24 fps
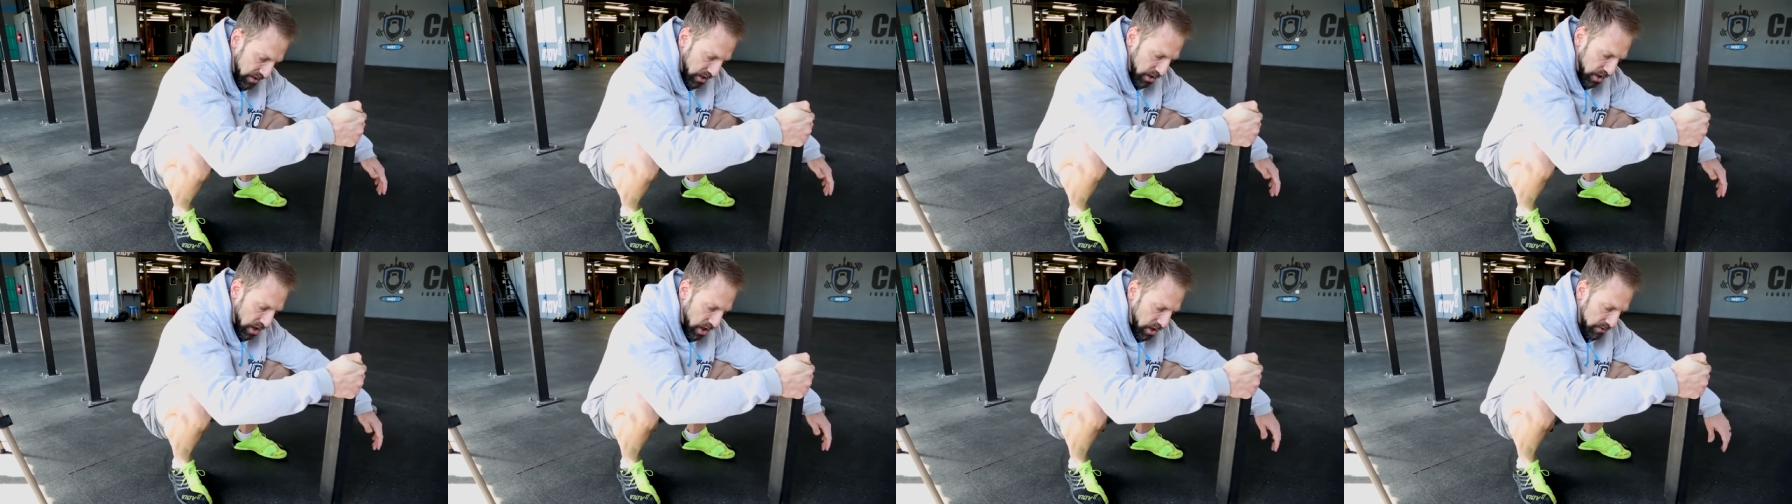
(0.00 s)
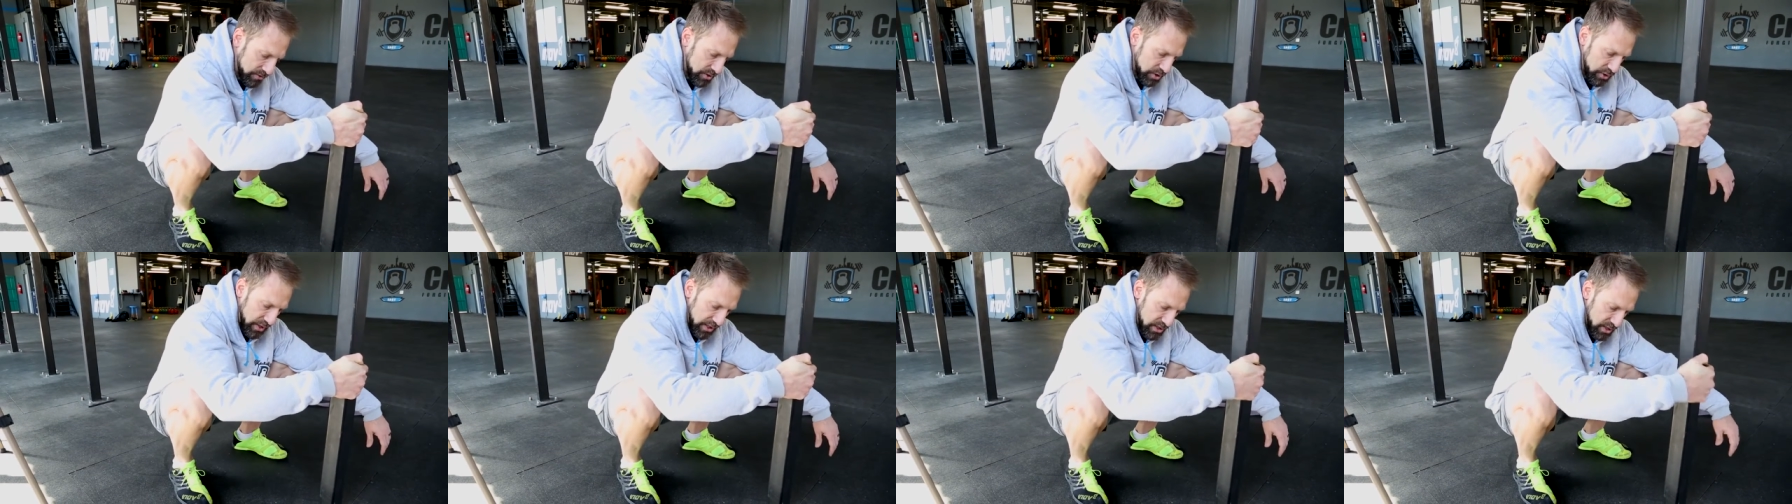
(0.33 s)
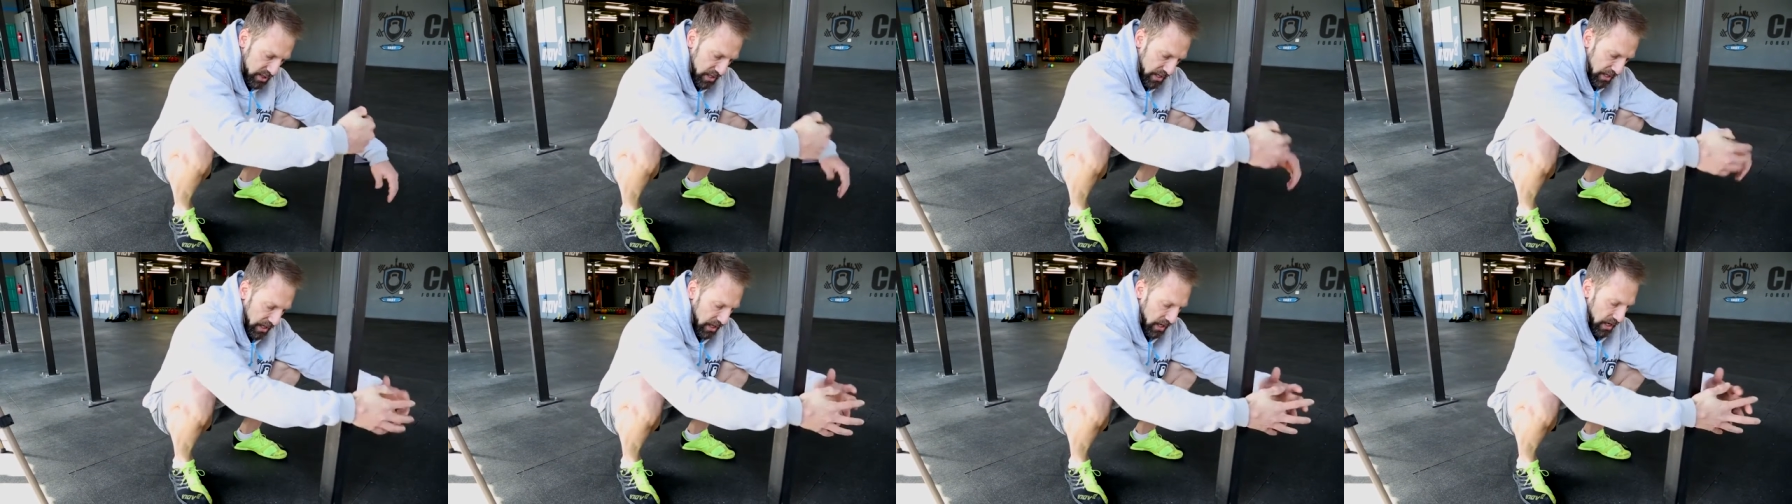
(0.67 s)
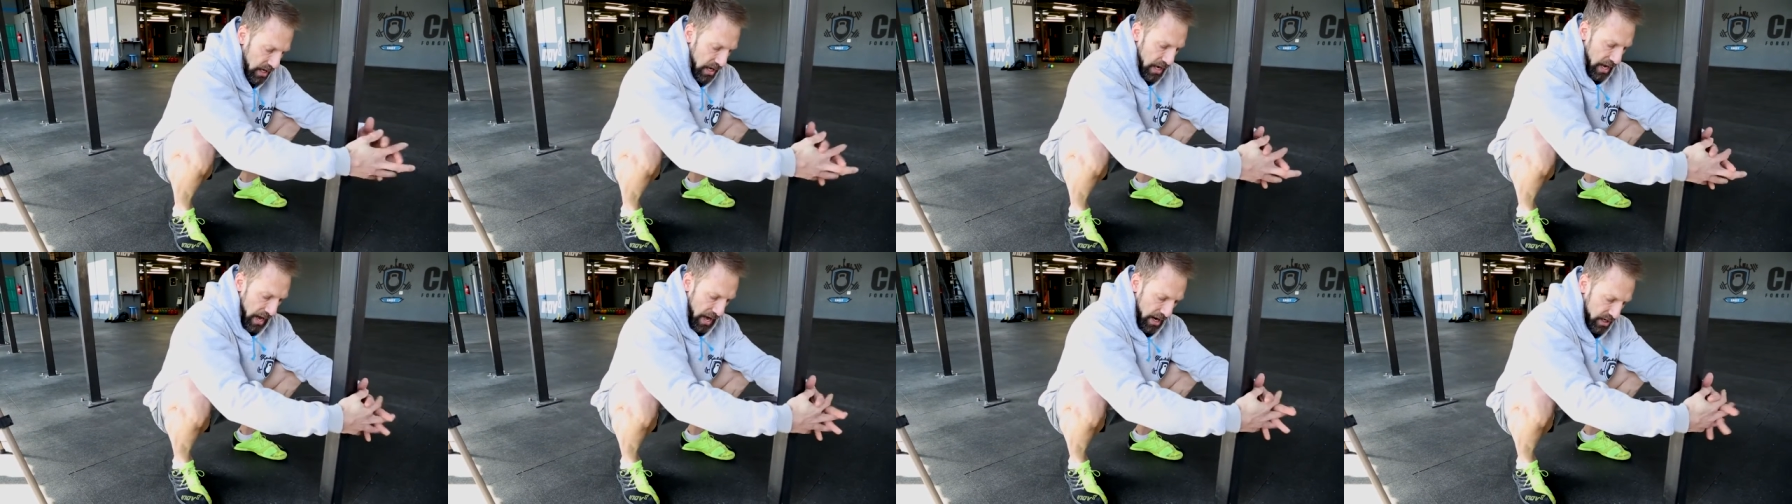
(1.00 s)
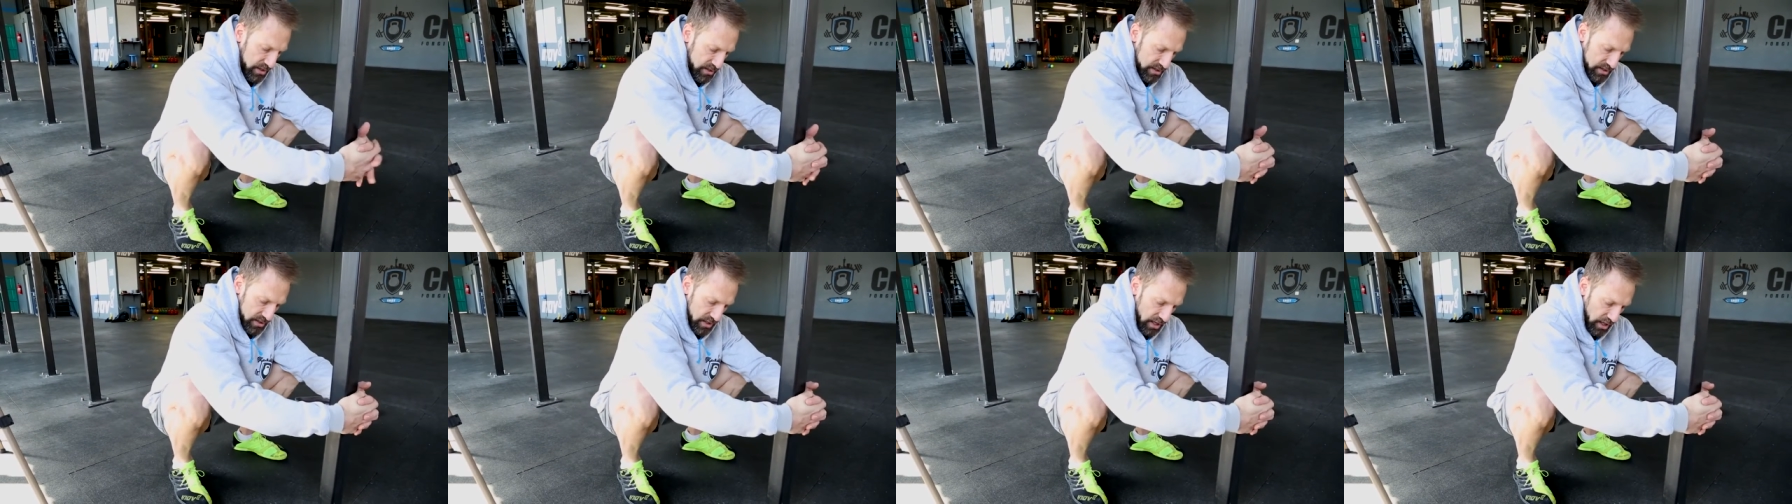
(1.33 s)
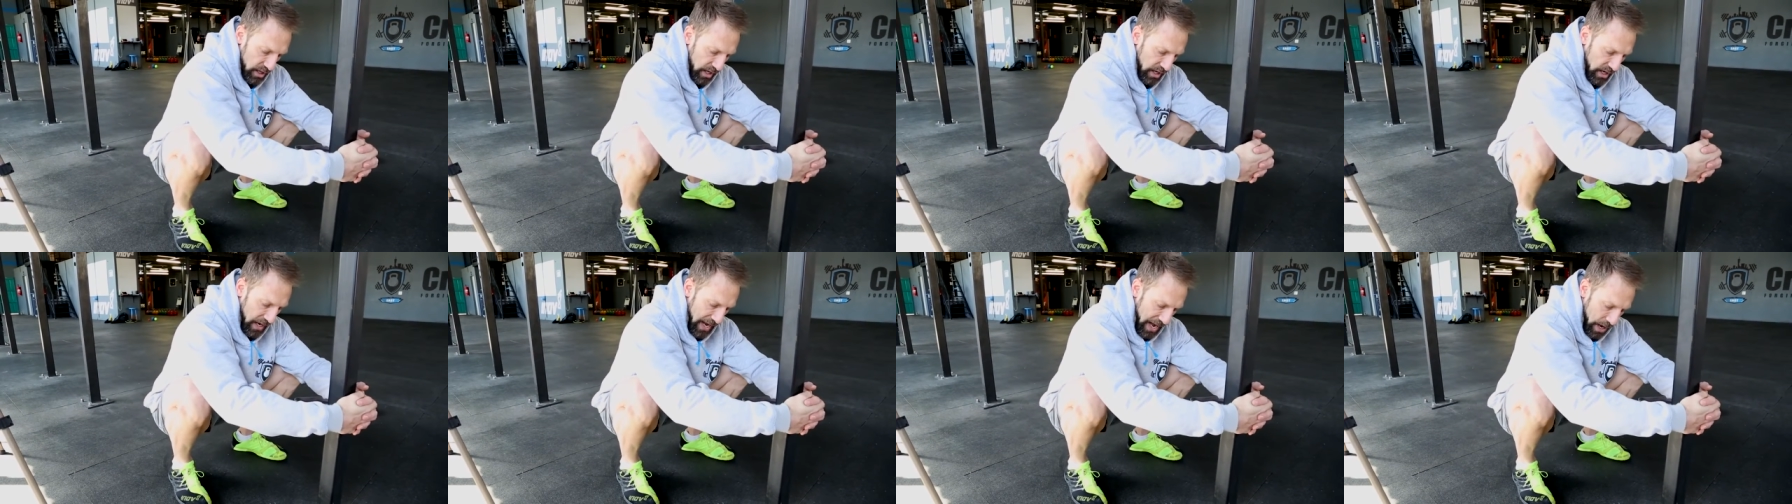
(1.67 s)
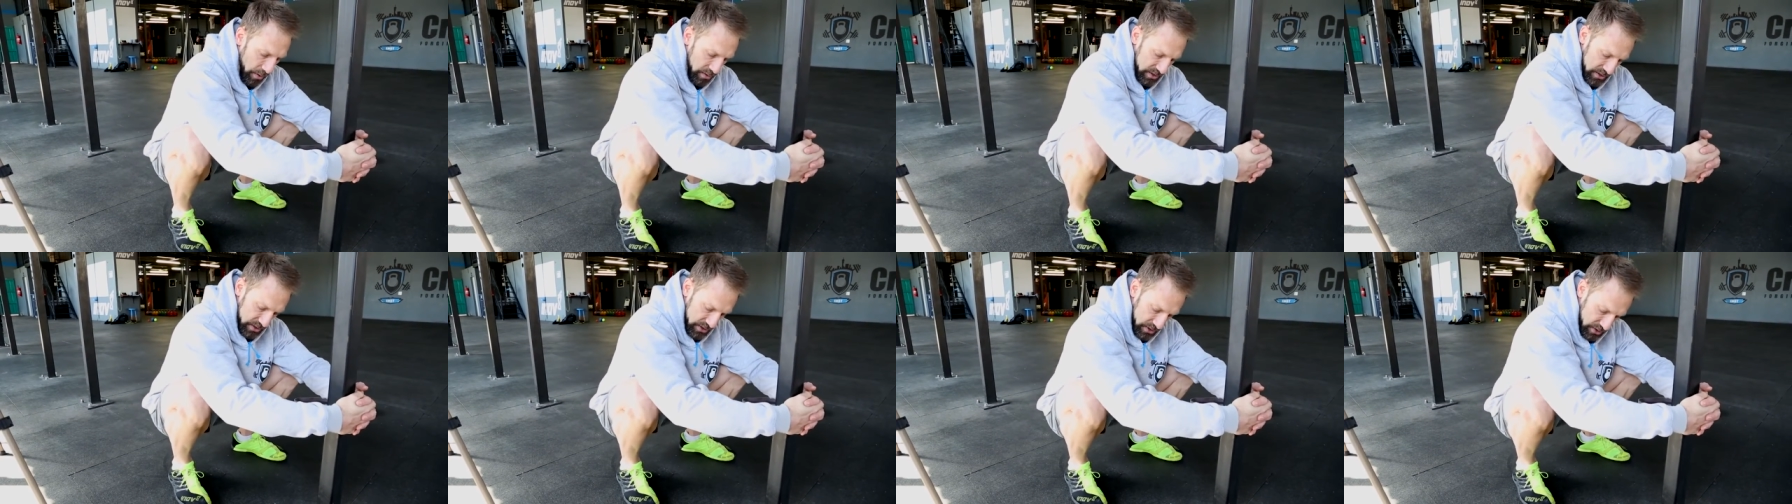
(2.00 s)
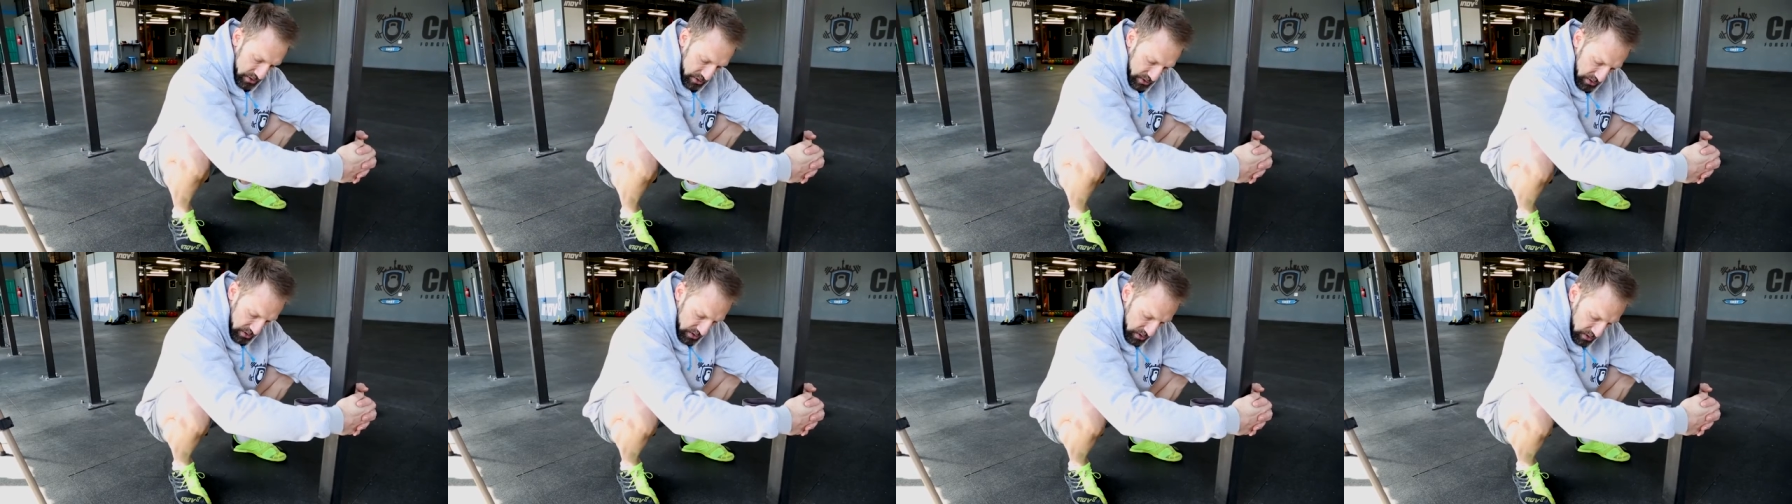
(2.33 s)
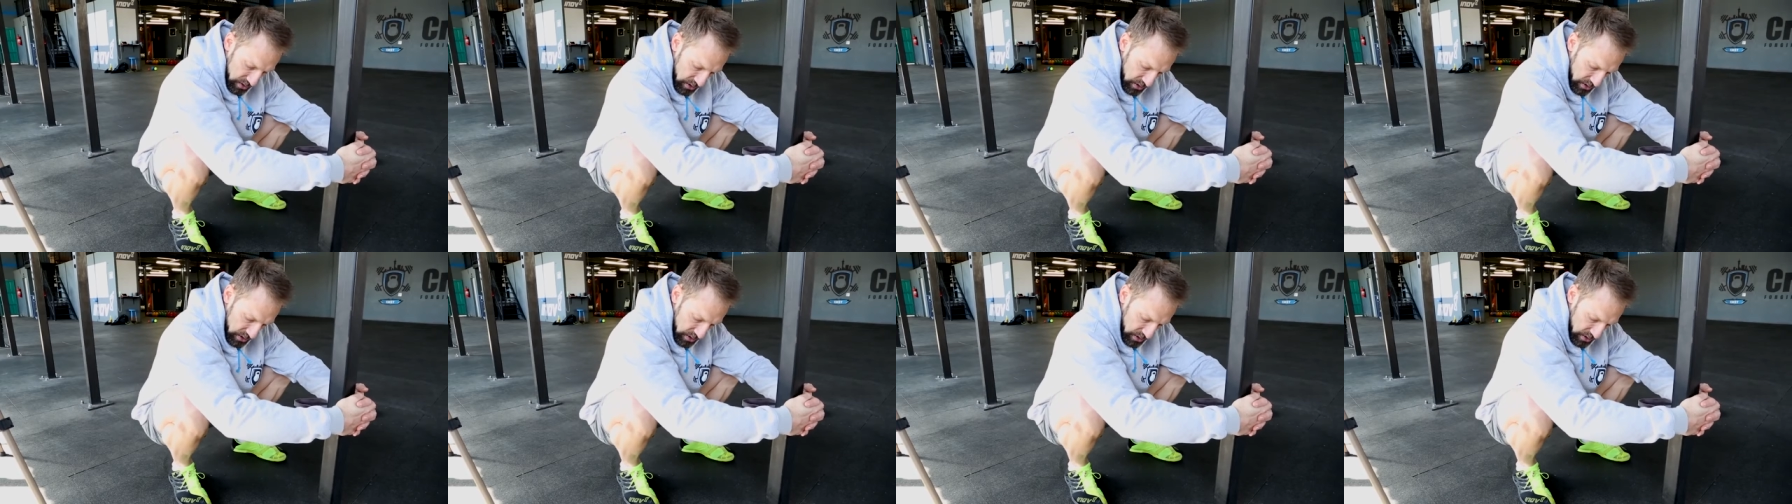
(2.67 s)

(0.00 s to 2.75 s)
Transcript: the calf stretch there. And it's gonna allow us to